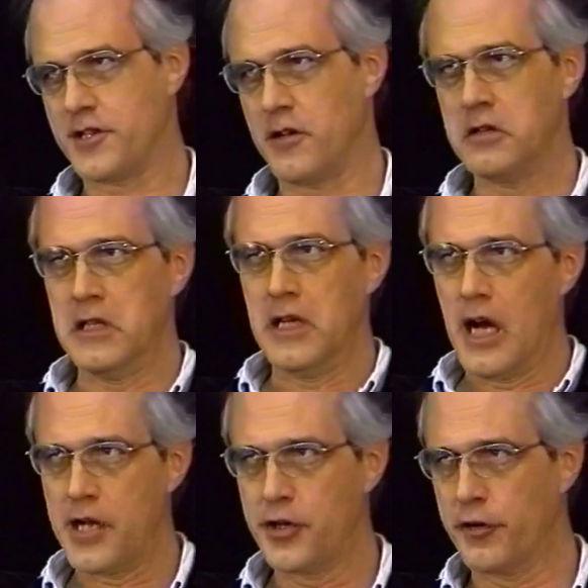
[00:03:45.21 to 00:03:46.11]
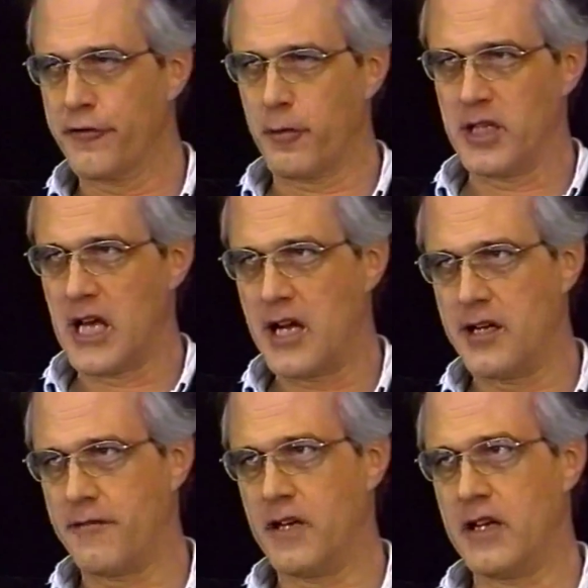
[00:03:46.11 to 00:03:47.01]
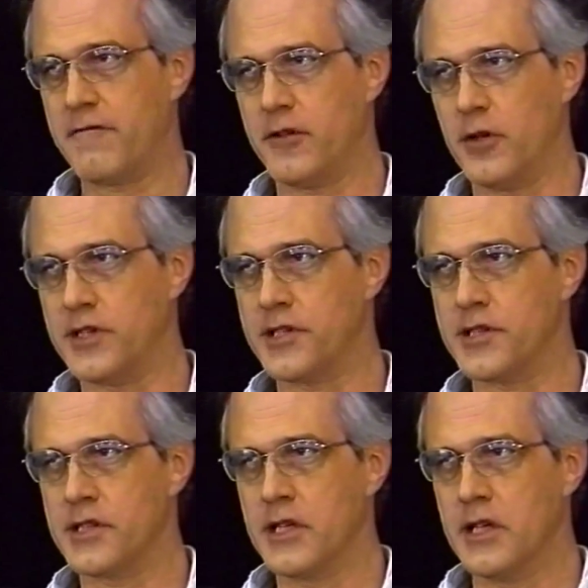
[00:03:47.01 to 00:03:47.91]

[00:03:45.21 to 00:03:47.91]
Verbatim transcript: So I drew from a lot of different influences